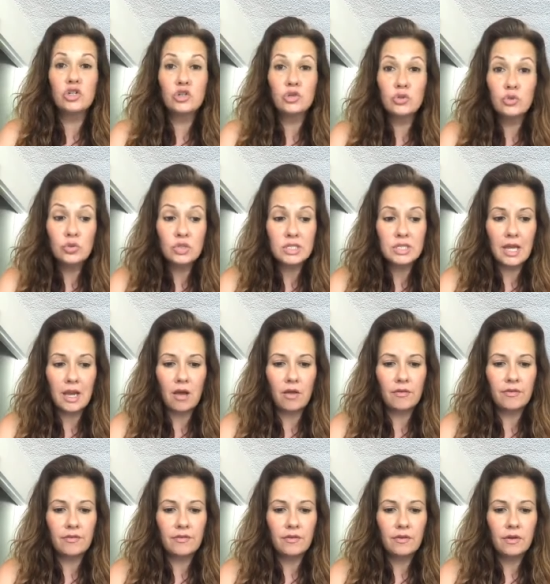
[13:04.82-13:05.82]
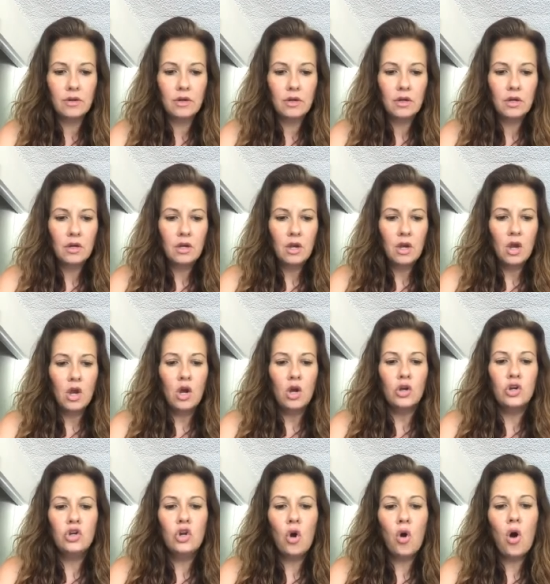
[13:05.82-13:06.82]
true self.
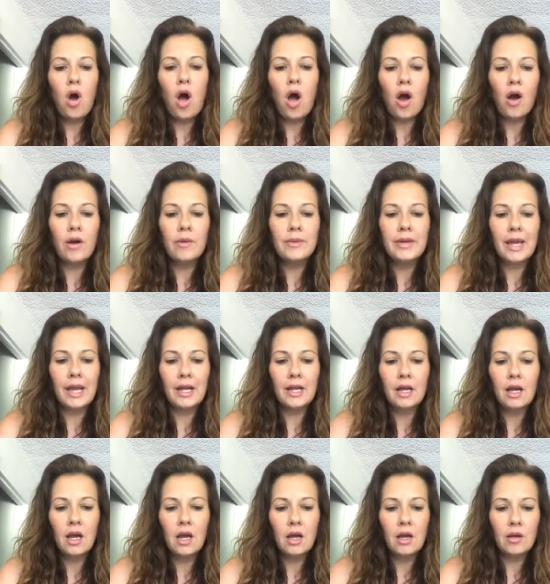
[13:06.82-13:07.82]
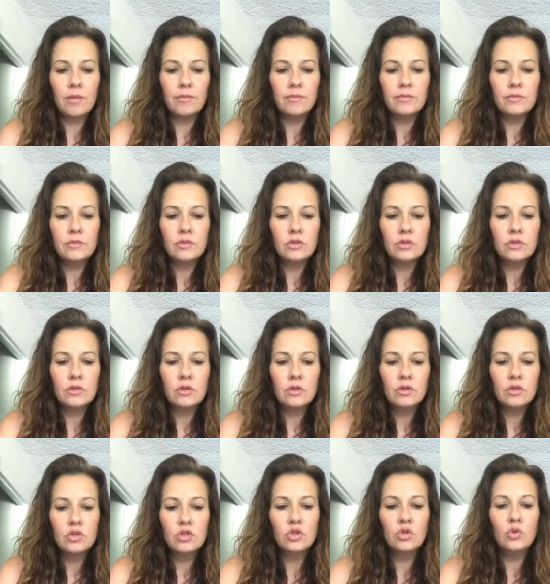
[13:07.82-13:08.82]
No harm can come
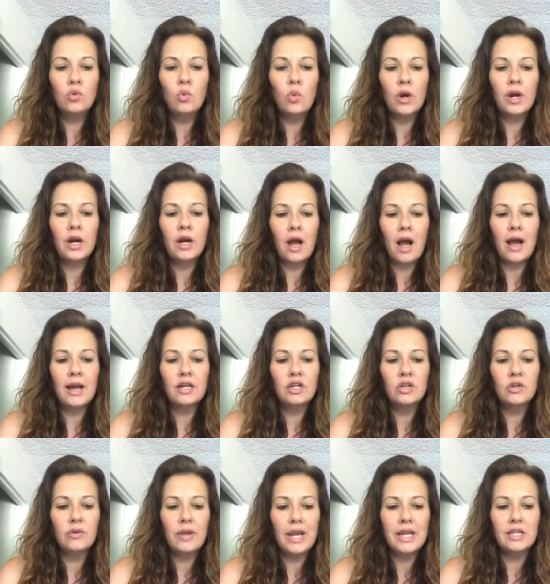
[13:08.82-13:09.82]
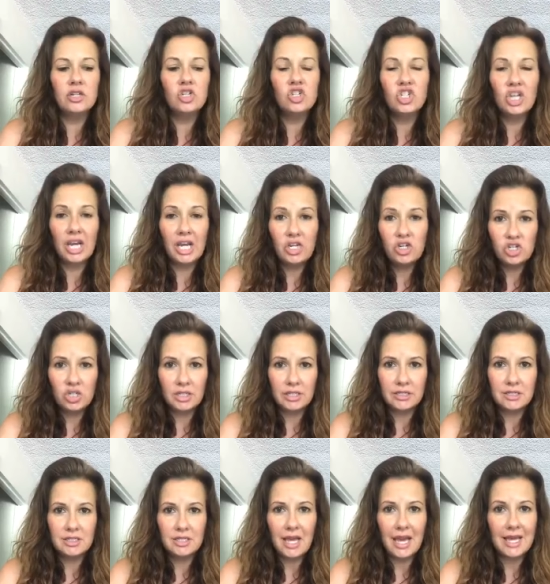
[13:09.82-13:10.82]
to what God created
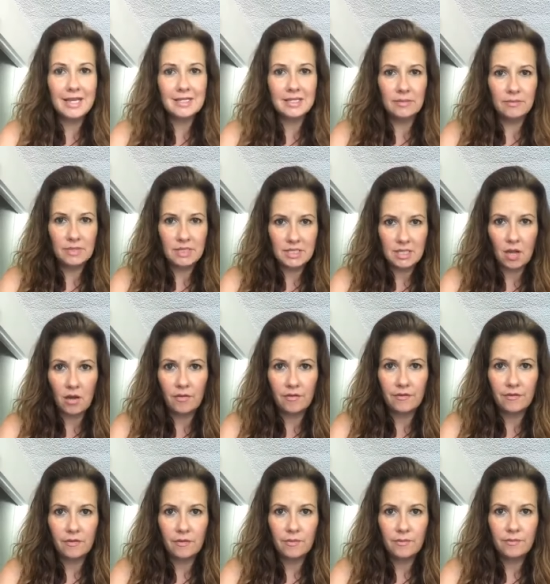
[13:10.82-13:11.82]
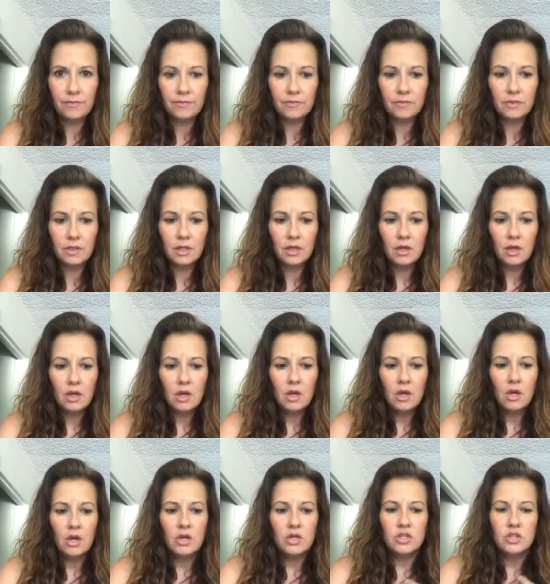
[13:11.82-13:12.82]
changeless as himself.
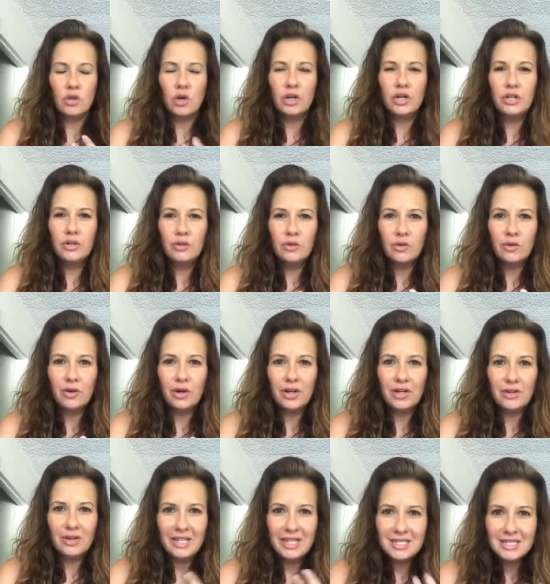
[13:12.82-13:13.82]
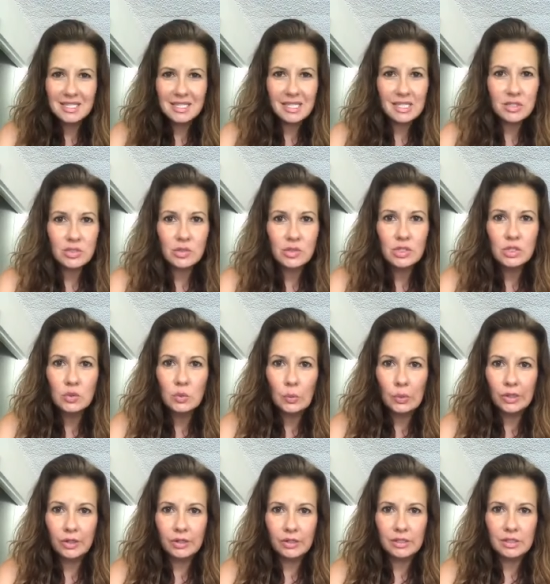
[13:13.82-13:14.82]
So are you listening to these
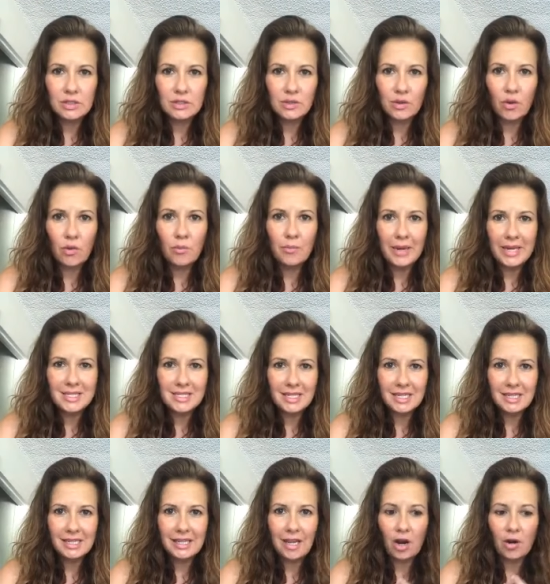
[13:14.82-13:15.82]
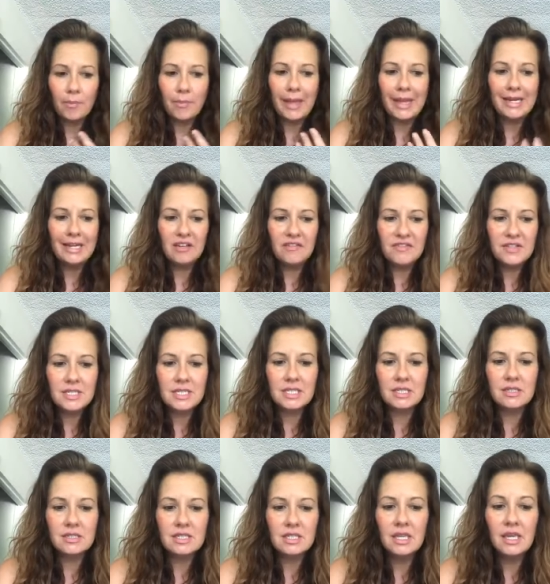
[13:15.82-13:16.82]
words? So basically our
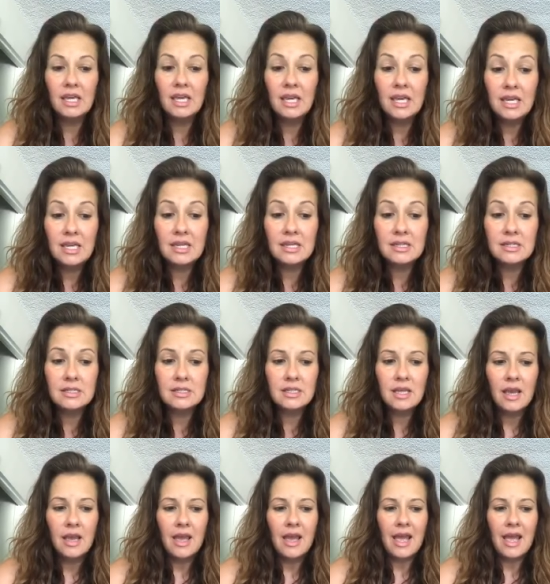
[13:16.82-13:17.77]
magnificence is